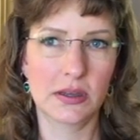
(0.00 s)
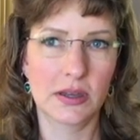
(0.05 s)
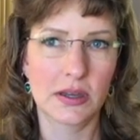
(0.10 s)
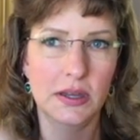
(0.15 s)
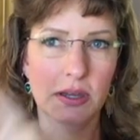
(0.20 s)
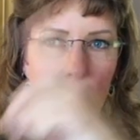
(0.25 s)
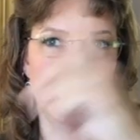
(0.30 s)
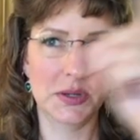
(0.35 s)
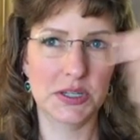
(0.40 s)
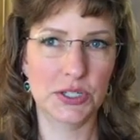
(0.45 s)

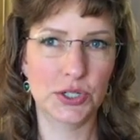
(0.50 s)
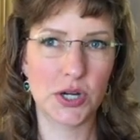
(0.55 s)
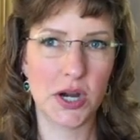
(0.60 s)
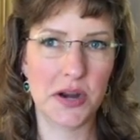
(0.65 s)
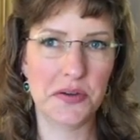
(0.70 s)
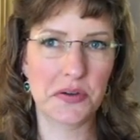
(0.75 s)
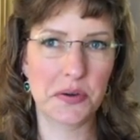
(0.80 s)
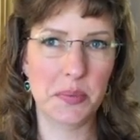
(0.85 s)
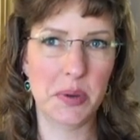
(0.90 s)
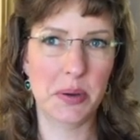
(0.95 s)
I always try
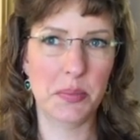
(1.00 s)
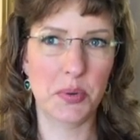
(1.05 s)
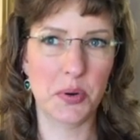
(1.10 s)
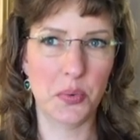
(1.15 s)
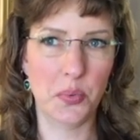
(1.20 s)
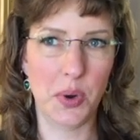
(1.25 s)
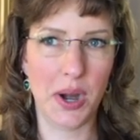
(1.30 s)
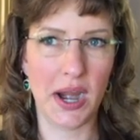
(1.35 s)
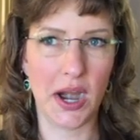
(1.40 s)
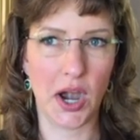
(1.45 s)
and remember
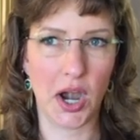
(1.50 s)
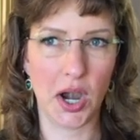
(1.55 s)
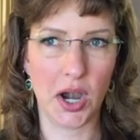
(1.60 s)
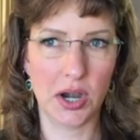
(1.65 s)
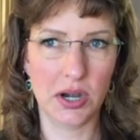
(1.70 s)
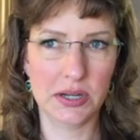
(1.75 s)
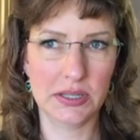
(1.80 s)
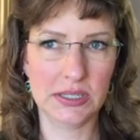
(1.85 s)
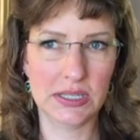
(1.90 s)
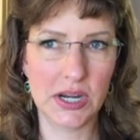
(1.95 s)
where.
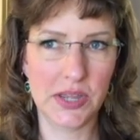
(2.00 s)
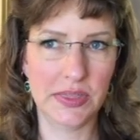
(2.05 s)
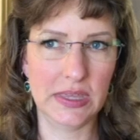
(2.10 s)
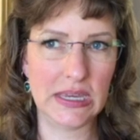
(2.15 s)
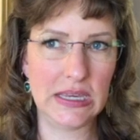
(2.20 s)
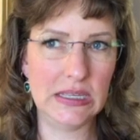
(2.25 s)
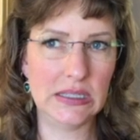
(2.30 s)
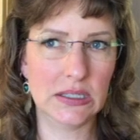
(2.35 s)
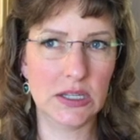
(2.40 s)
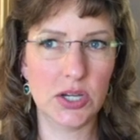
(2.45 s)
Is it on
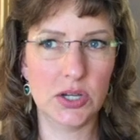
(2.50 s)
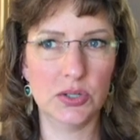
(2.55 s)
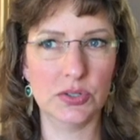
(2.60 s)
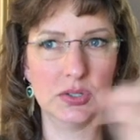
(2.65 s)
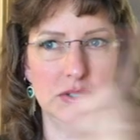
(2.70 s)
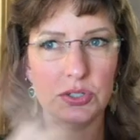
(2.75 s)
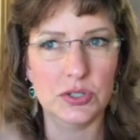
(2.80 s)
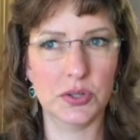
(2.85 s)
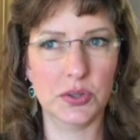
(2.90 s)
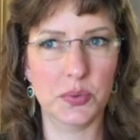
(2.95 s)
the East
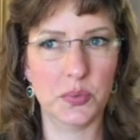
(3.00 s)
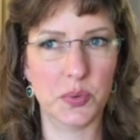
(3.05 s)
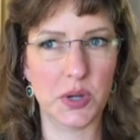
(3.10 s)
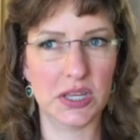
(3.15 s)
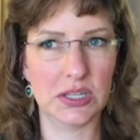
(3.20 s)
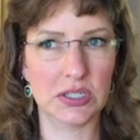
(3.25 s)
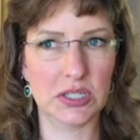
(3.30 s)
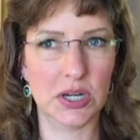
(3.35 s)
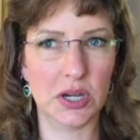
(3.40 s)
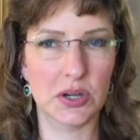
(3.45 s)
Coast or the
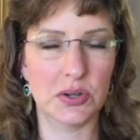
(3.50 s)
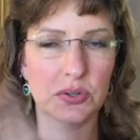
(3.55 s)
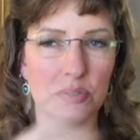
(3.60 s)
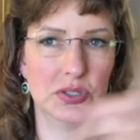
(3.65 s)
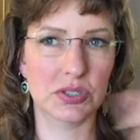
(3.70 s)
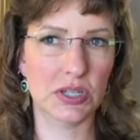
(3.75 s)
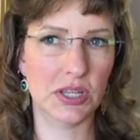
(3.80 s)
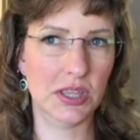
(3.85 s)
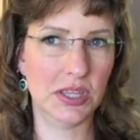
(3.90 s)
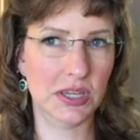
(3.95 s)
West
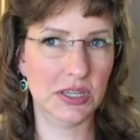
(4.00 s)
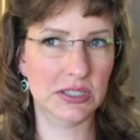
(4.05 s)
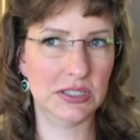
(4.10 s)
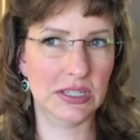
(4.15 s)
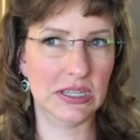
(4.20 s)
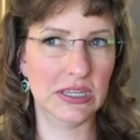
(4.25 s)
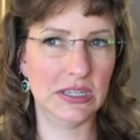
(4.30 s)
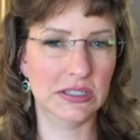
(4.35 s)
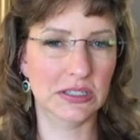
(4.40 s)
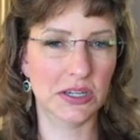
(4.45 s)
Coast? I think it's
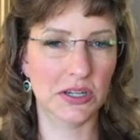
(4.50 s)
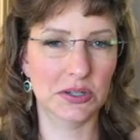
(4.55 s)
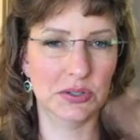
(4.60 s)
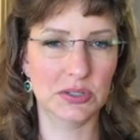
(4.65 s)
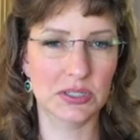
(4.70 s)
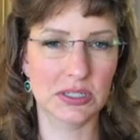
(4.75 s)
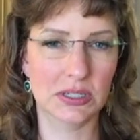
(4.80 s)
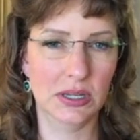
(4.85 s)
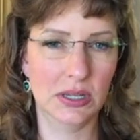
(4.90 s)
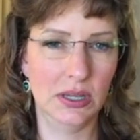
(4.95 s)
the East
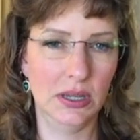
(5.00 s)
Coast.